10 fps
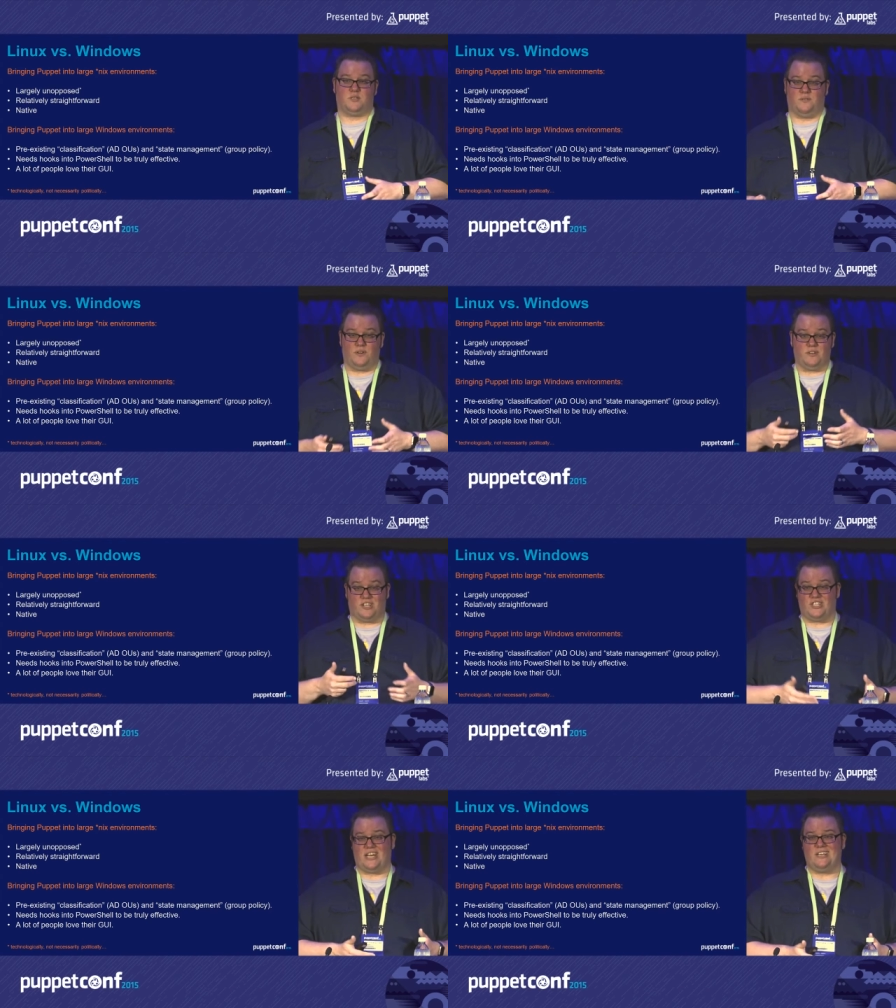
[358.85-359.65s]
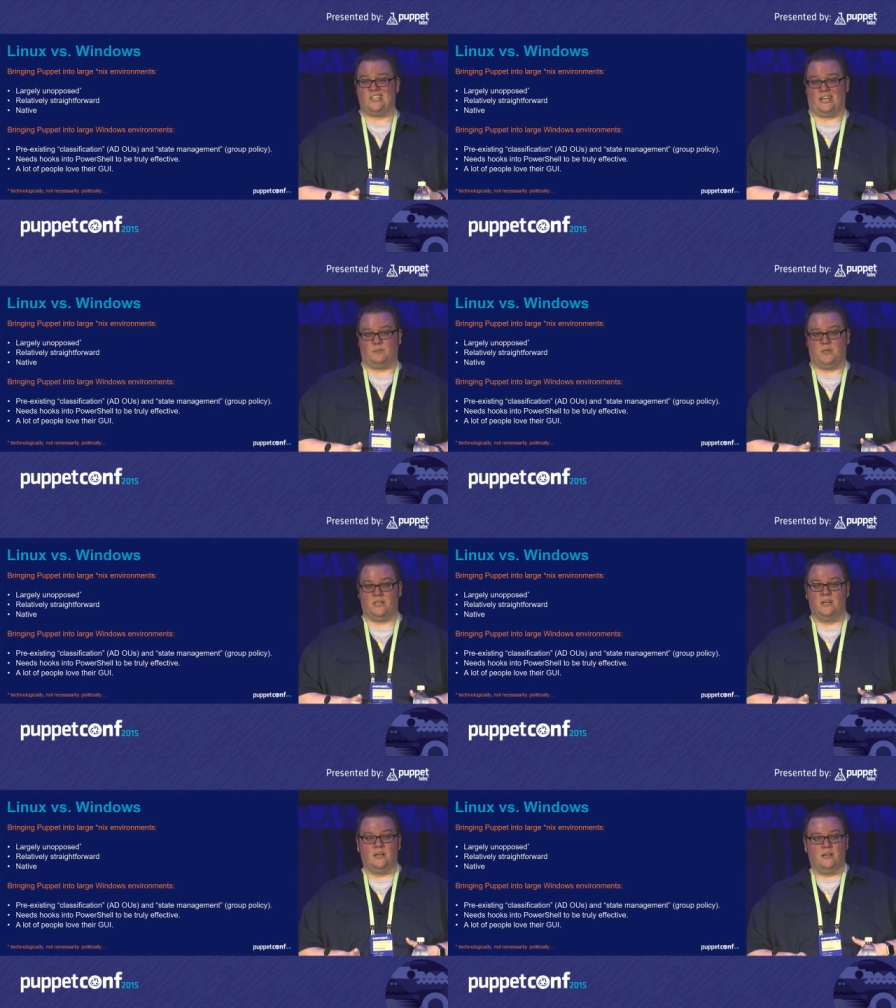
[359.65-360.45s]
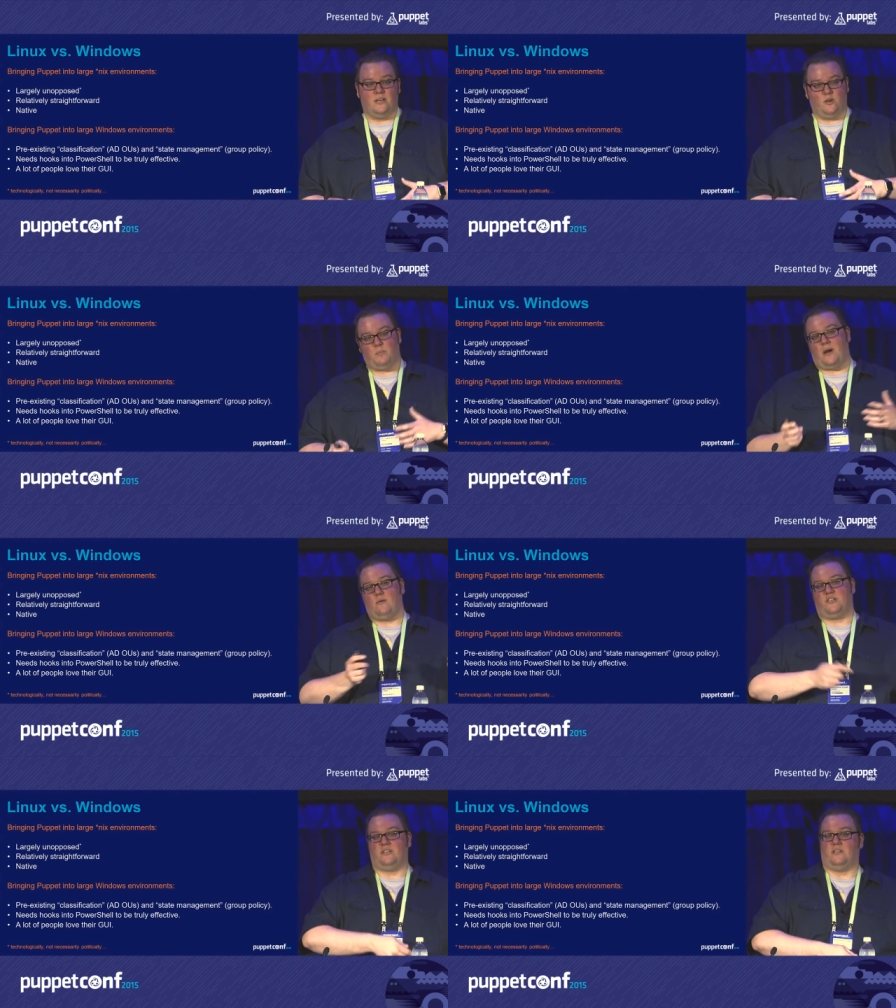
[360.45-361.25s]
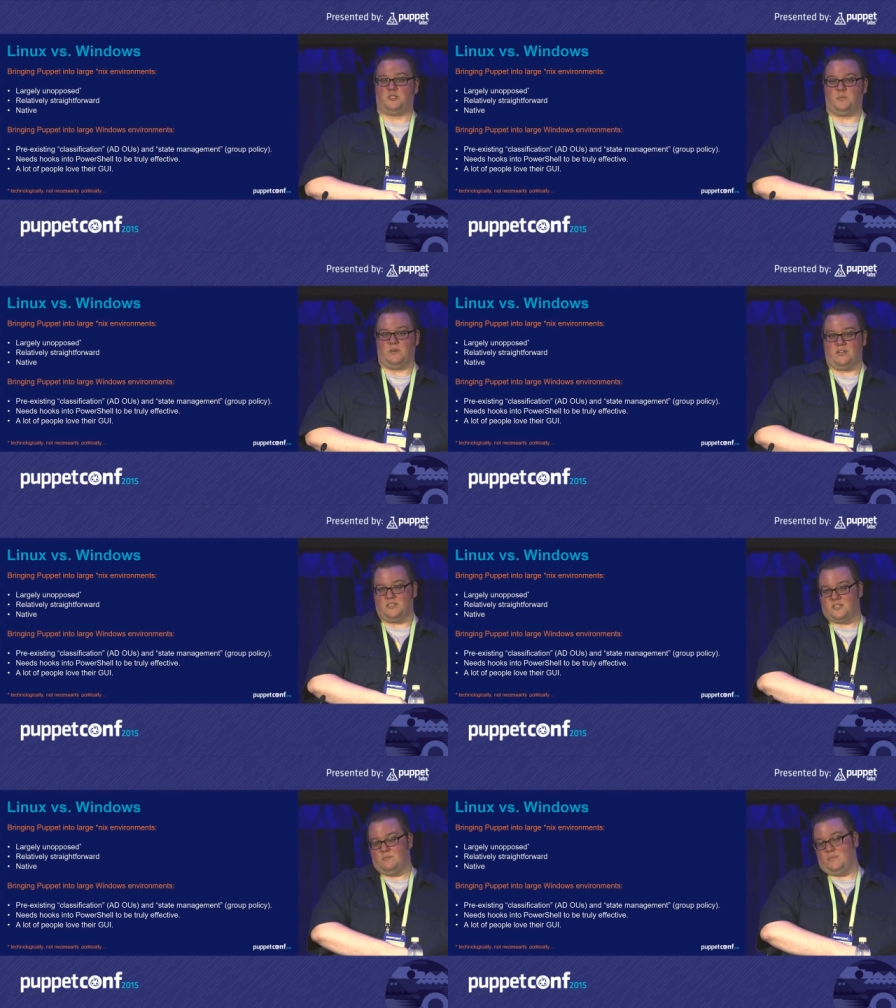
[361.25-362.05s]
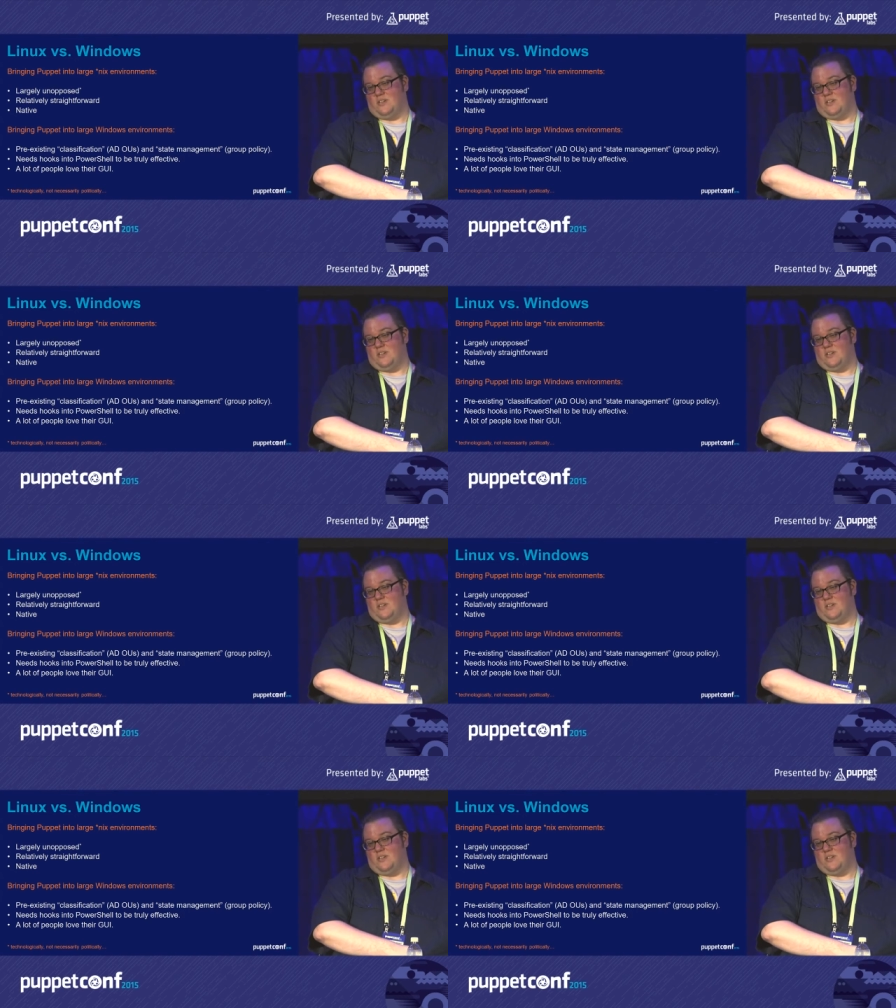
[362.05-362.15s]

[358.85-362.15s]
So if you're an Exchange admin, your PowerShell experience can be